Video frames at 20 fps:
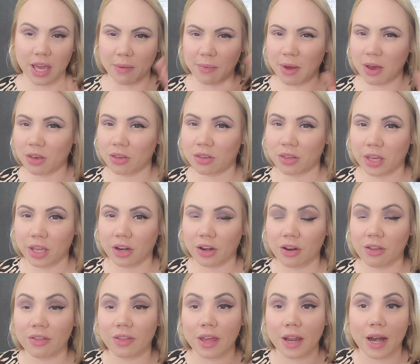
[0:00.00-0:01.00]
came out
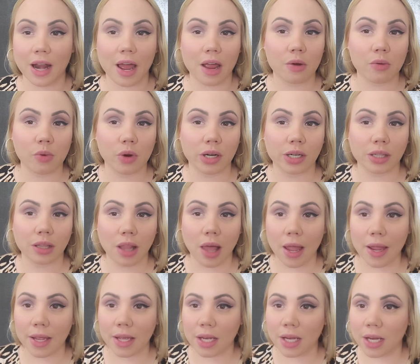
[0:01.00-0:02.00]
thicker than I would
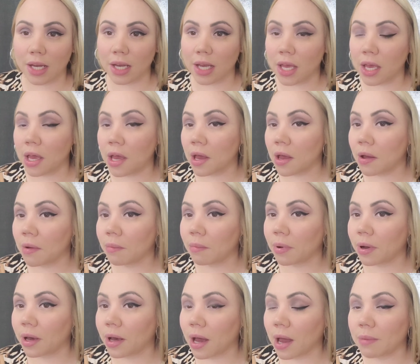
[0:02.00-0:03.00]
like,
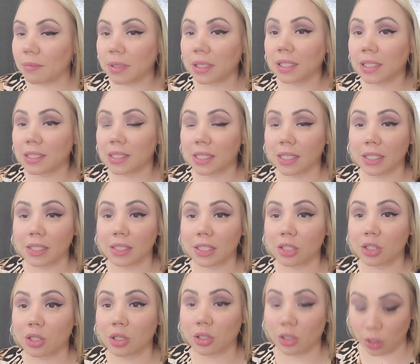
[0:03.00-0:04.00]
but I mean, it's easy
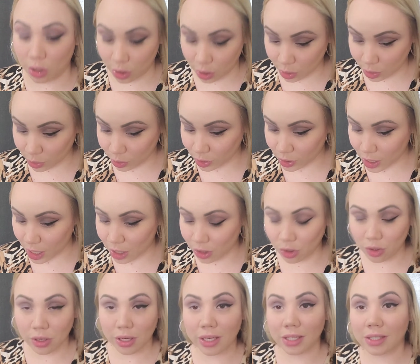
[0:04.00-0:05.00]
to use and
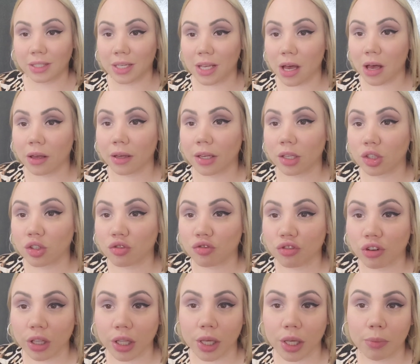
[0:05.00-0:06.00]
you can tell it's
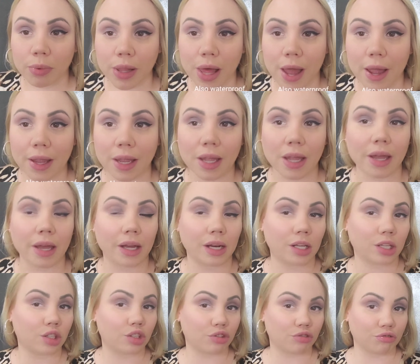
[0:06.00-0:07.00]
really black and
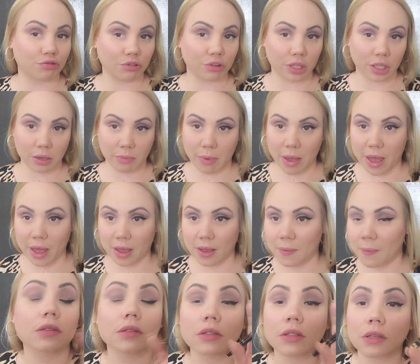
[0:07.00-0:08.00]
it's really matte.
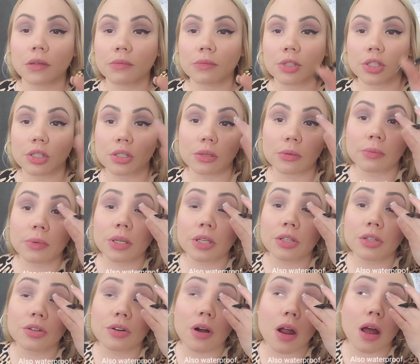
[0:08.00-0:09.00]
Seems to be
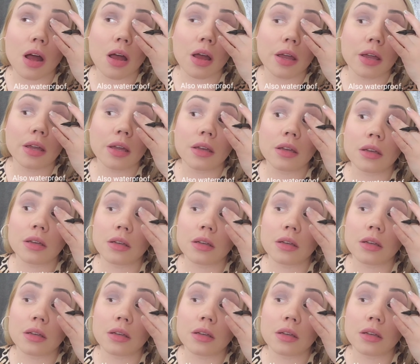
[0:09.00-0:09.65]
dry.